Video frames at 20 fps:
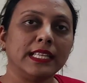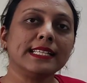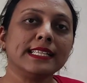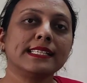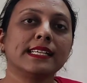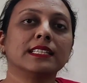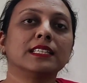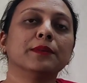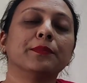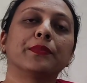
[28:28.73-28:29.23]

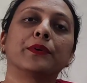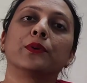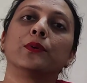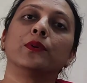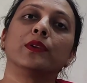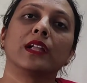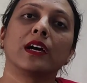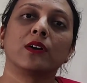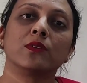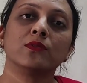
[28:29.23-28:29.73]
these are the
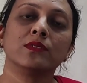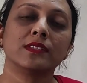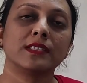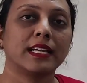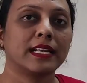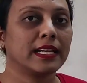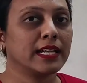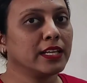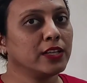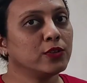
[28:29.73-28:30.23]

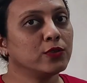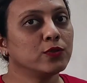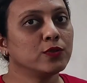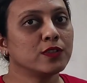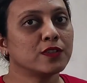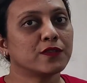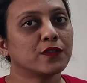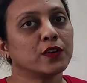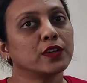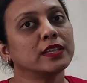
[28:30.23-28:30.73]
pronouns that are
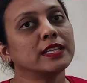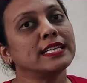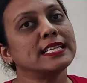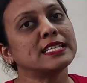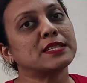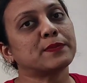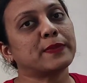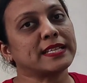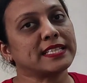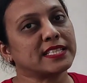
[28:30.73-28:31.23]
used for
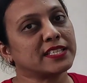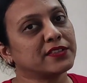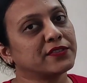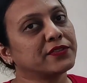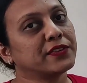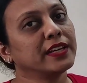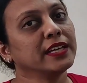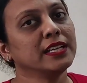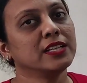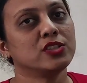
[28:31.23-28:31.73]
these
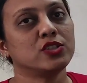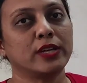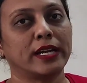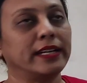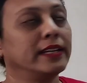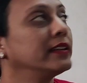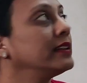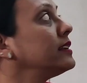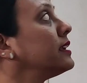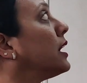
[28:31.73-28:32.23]
specific
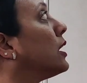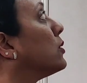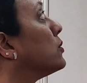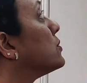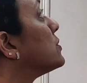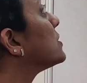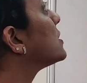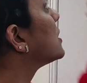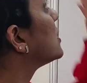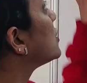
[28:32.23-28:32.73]
gender
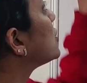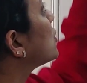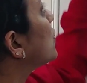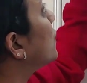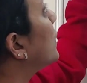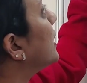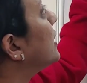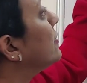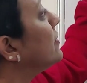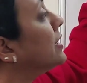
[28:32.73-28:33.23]
nouns.
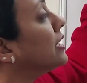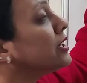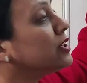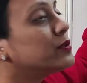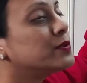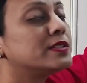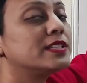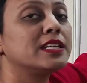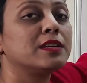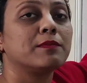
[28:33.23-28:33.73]
So when we are
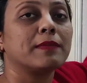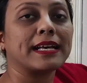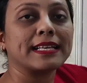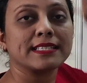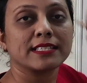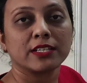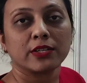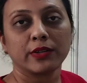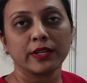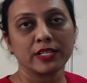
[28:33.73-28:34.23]
using
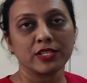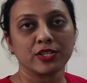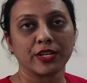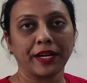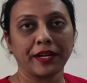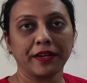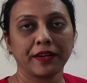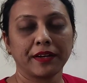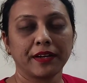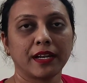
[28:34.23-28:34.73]
masculine
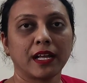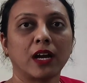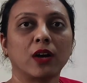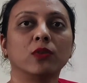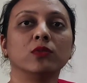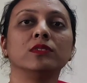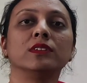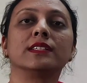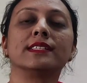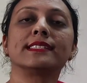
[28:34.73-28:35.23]
gender
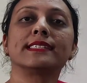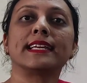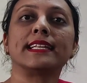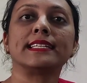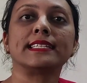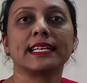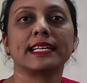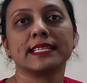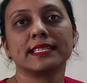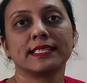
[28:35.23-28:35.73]
noun, the
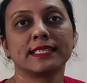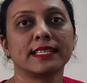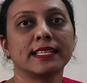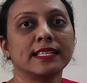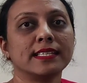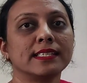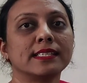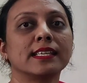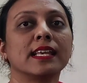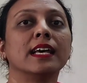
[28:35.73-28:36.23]

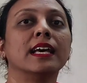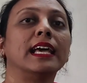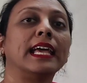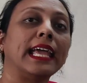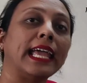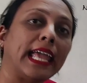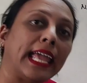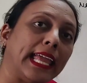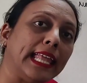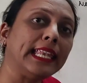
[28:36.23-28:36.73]
sentences,
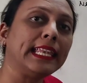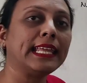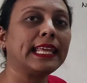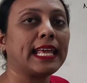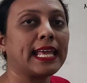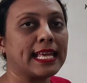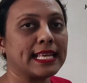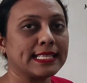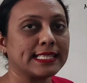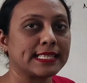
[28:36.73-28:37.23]

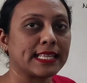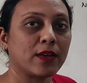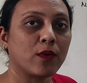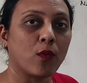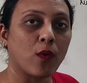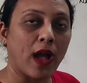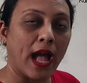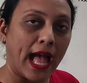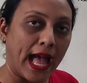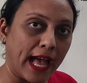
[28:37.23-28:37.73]
in case
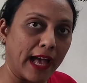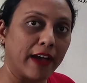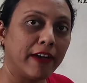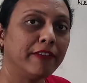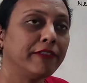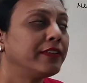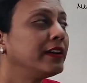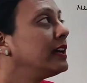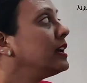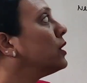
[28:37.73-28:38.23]
they
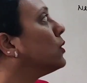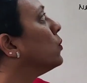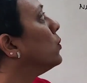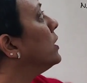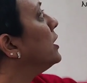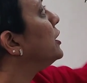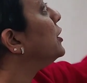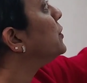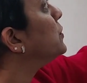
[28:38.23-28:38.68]
have, will